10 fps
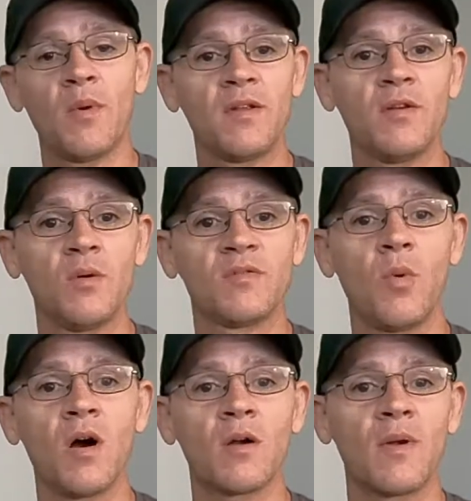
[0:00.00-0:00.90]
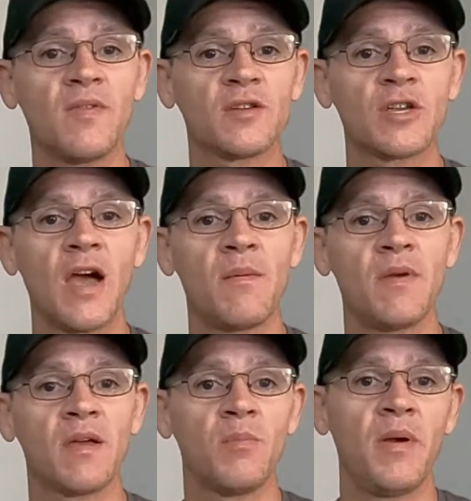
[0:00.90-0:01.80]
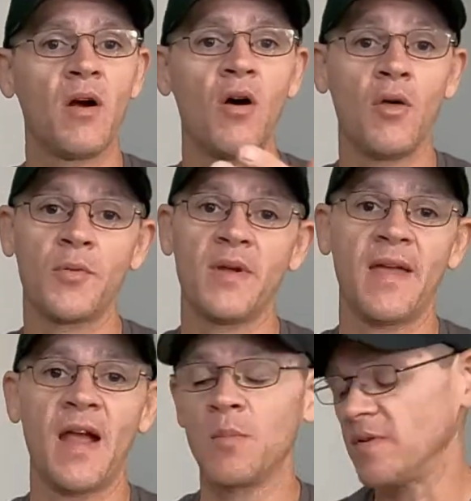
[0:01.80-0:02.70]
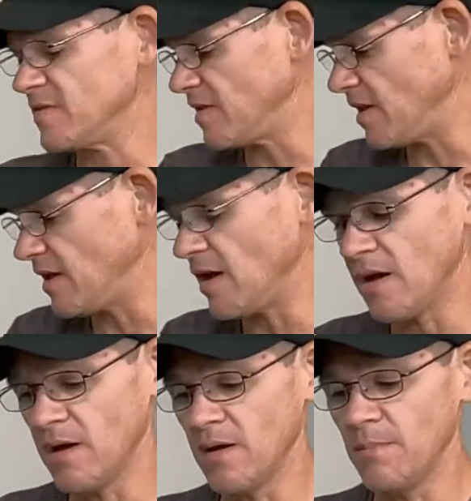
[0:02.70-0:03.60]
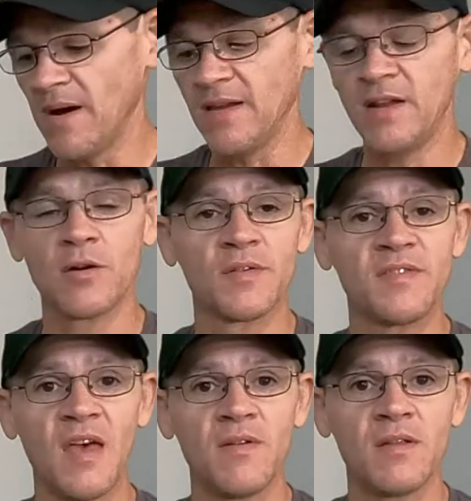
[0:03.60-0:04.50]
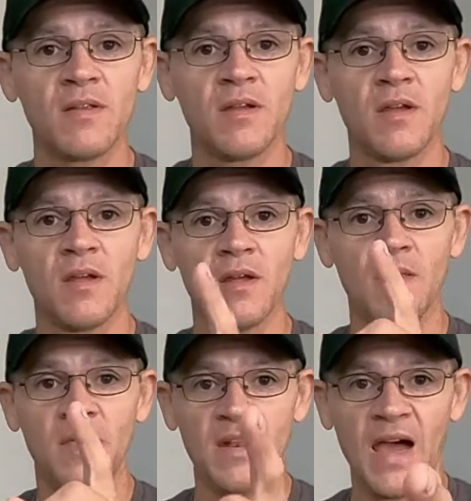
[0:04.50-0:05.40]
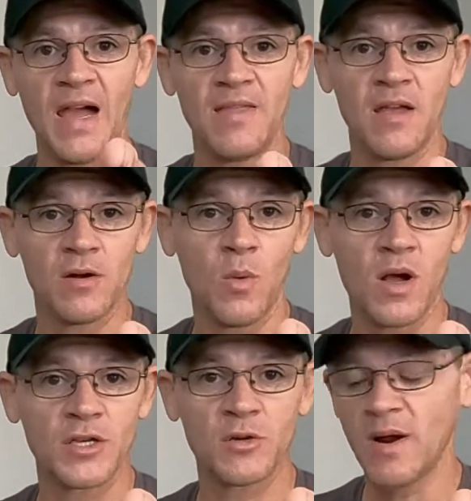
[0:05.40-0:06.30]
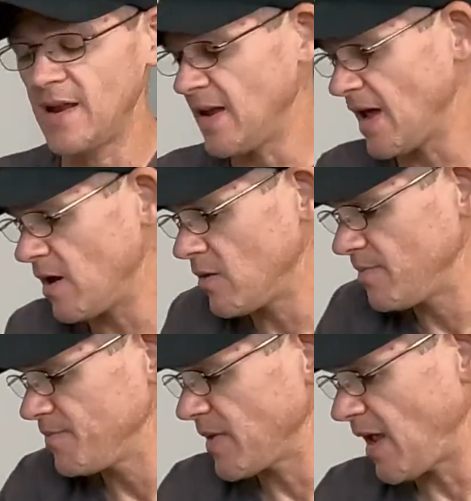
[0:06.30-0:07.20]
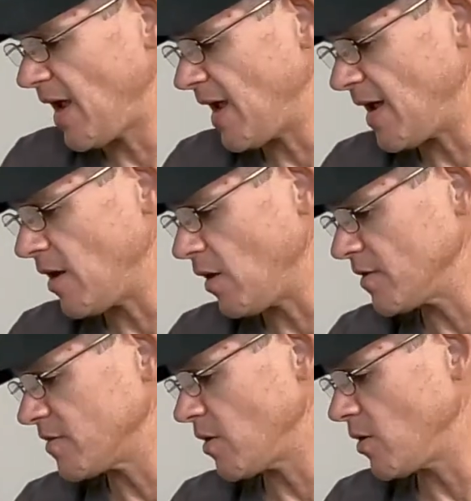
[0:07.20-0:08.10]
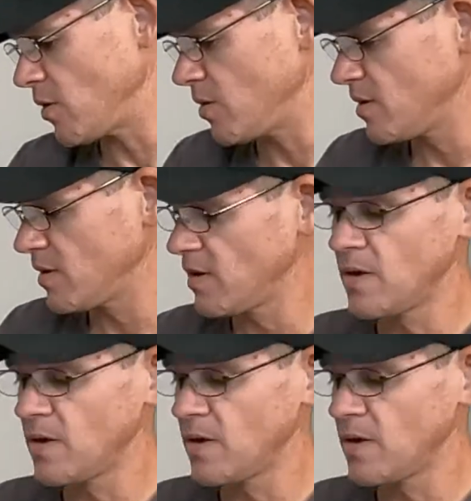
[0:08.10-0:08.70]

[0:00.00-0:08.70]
I want to do is walk around the shop and compare all three cameras: my Hero 7, the 9 that you're watching right now, and also